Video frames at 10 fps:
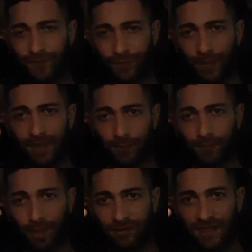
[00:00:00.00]
three of the
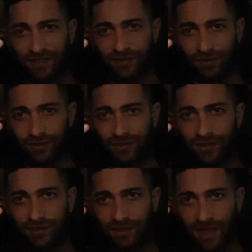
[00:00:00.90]

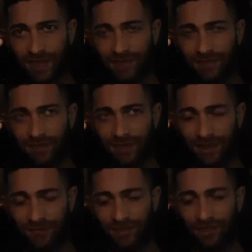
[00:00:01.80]
protesters that I that
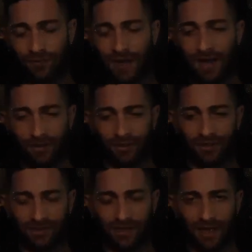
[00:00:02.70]
I've seen around,
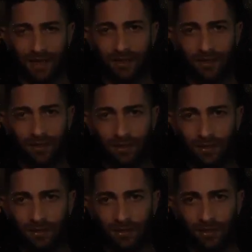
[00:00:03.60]
and it's like,
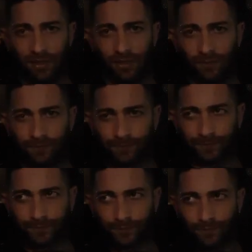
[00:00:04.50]
you know,
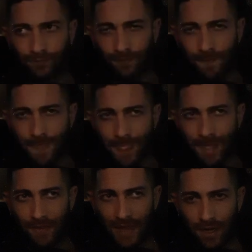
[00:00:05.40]

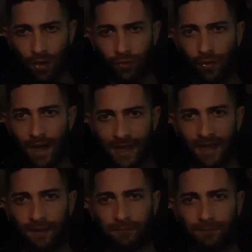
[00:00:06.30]
they know who I
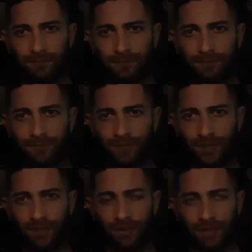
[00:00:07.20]
am, you
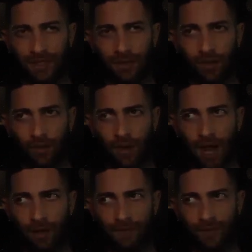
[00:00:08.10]
know, and they know
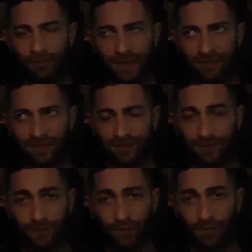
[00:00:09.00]
how I feel about this.
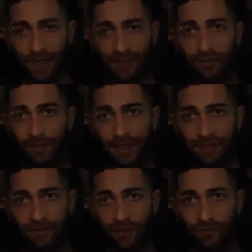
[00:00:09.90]
If you don't like doing
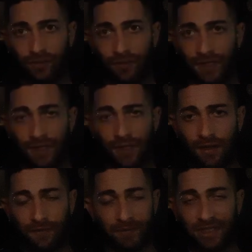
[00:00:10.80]
it, don't do it.
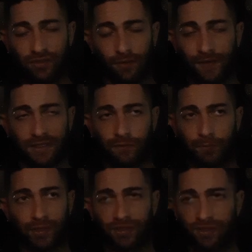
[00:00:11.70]
If it makes you a vengeful
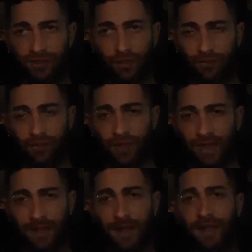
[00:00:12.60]
person, don't do it.
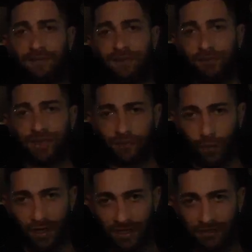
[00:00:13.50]
If something is
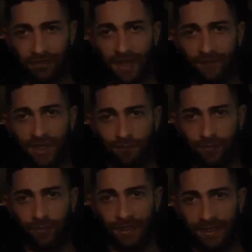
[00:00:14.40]
working in your life, keep
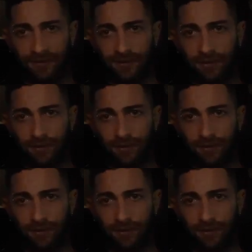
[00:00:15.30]
doing it.